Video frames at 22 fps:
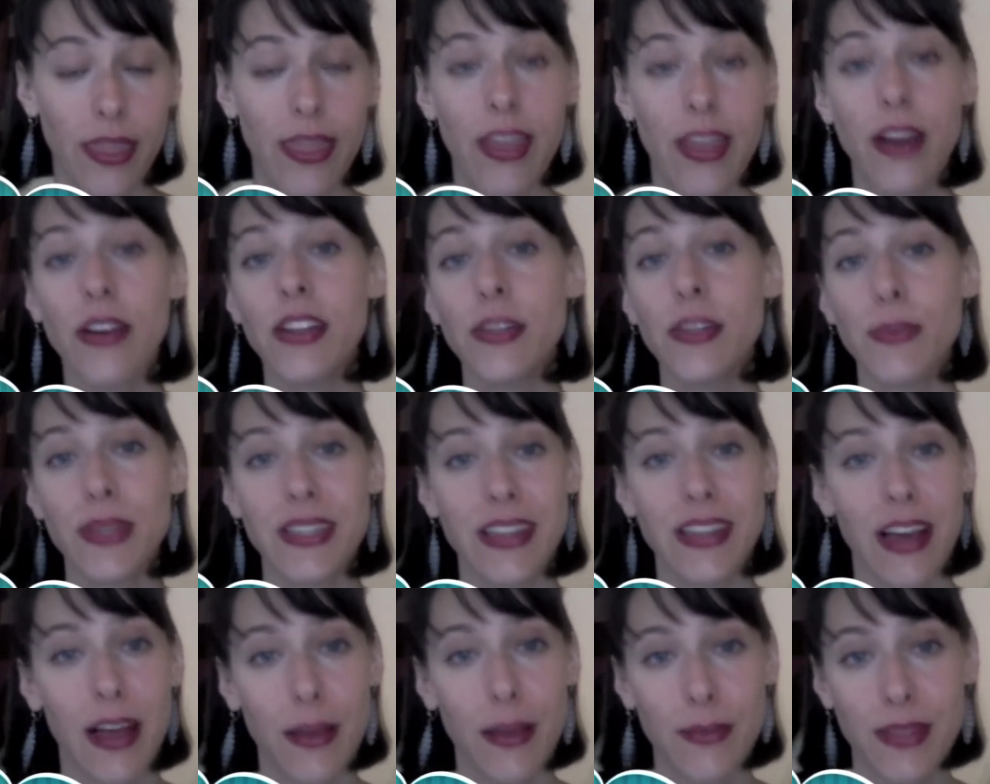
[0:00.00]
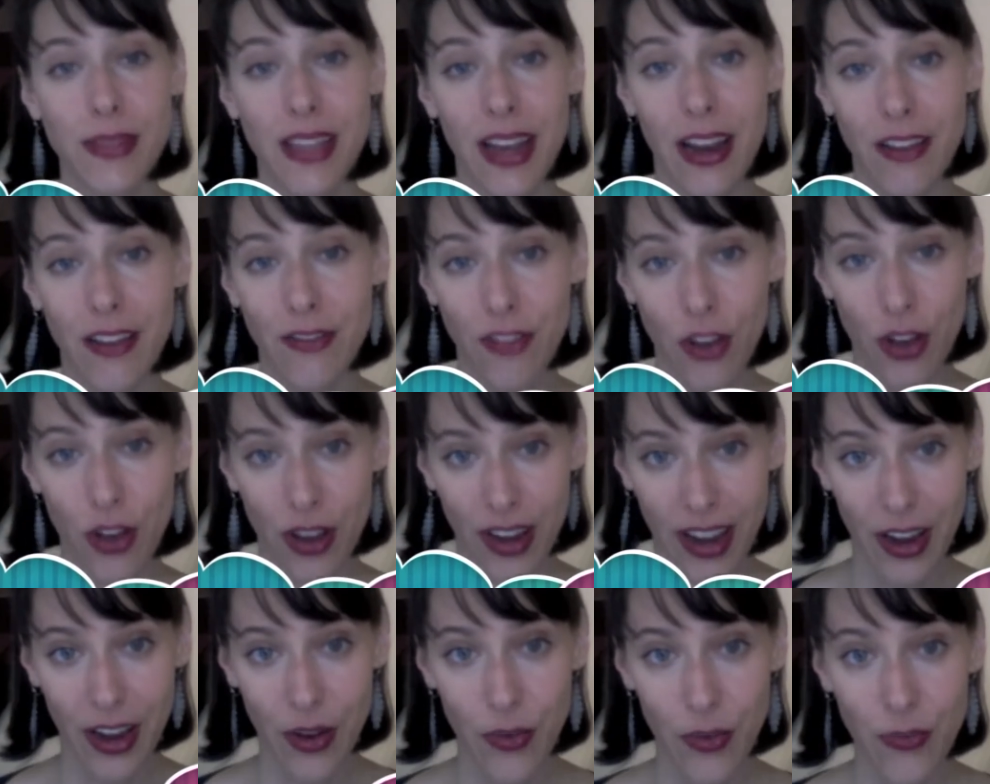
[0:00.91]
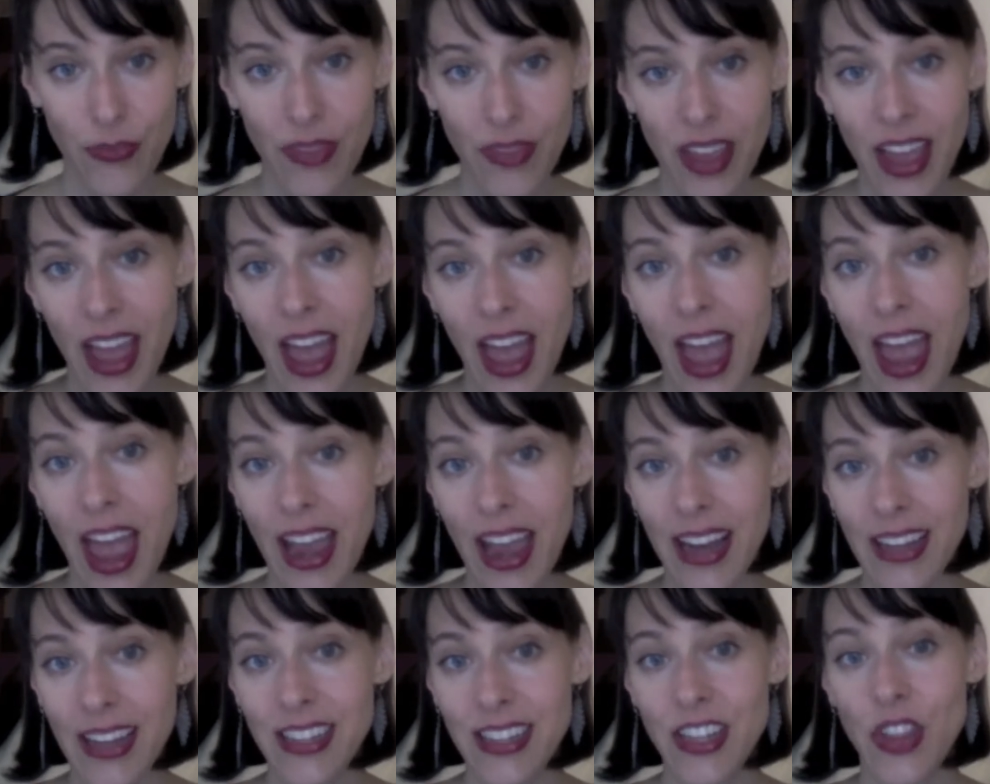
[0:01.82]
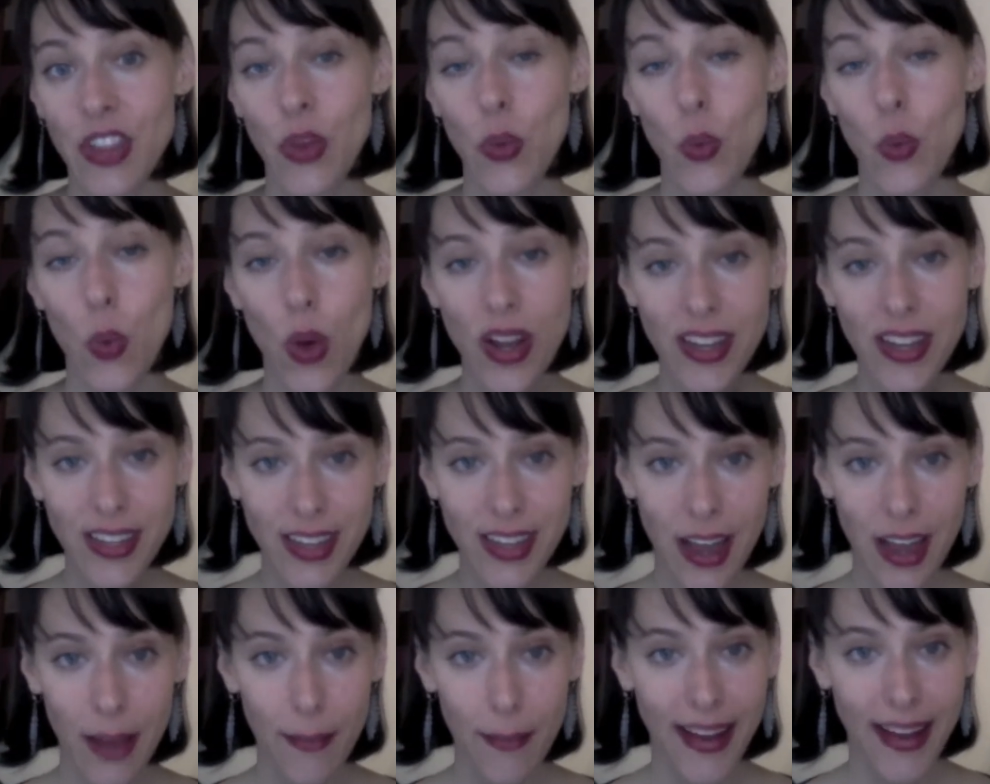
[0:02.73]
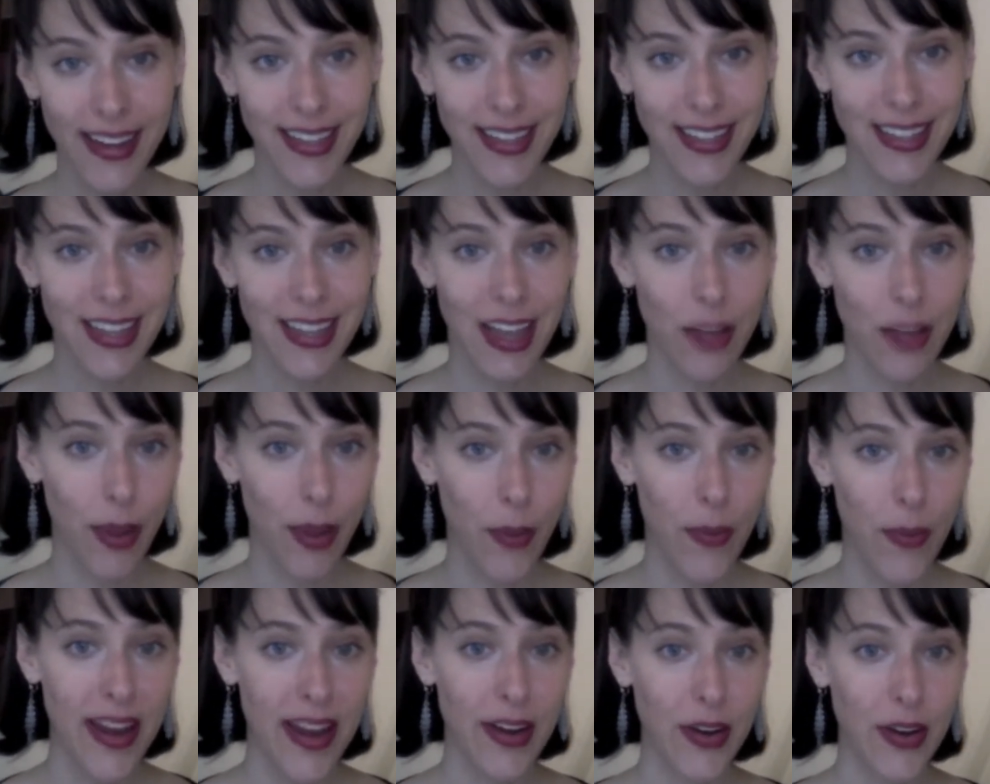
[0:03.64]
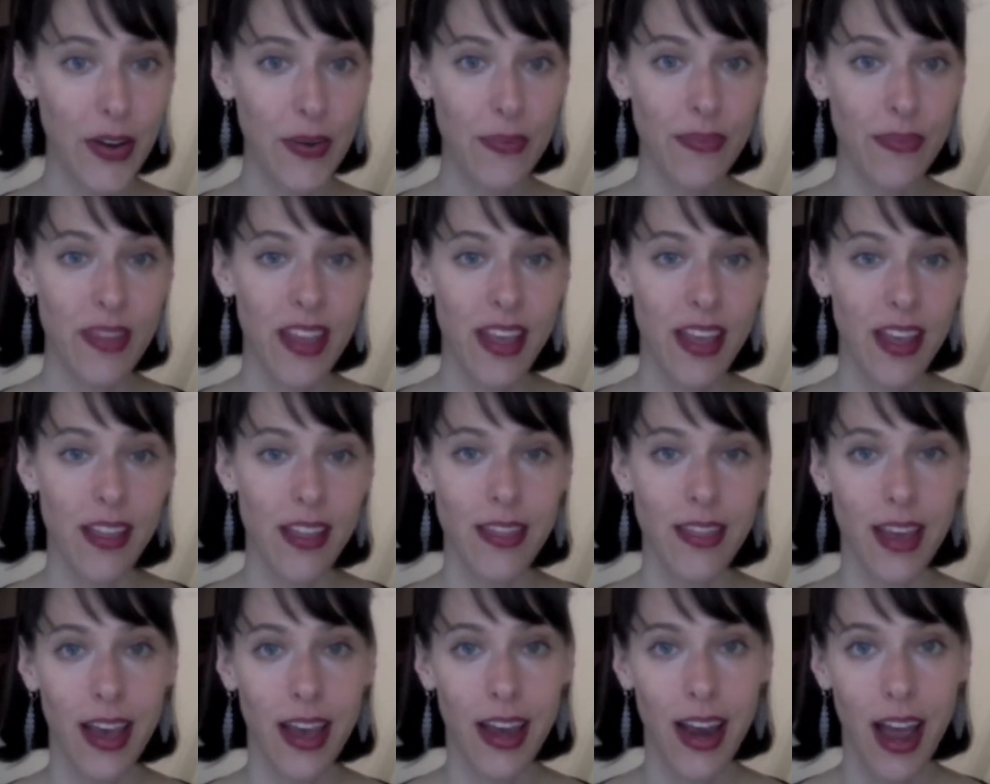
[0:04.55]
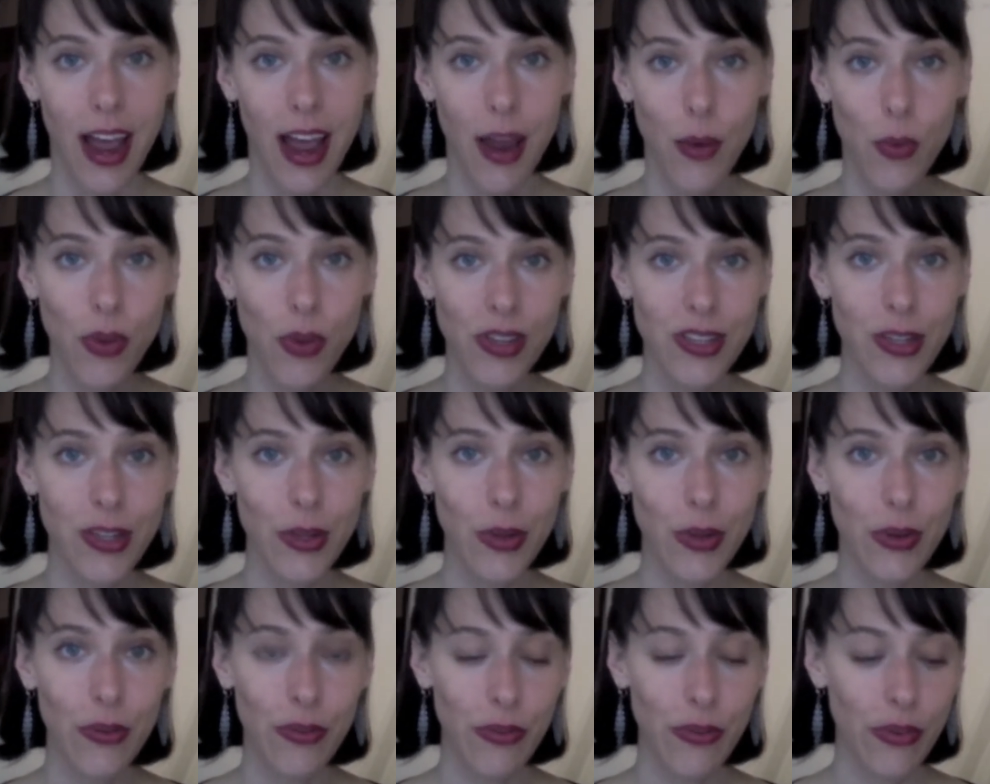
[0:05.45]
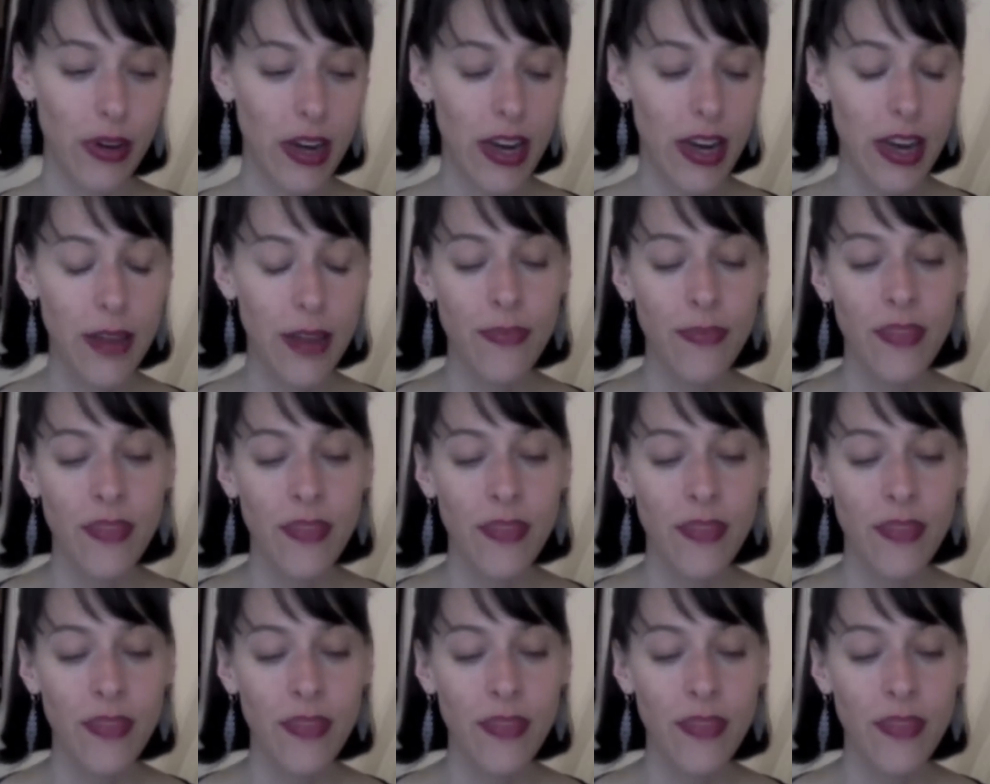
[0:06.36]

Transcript: There has been times that I've gone out, and the one time I didn't tell my waiter that I was gluten-free,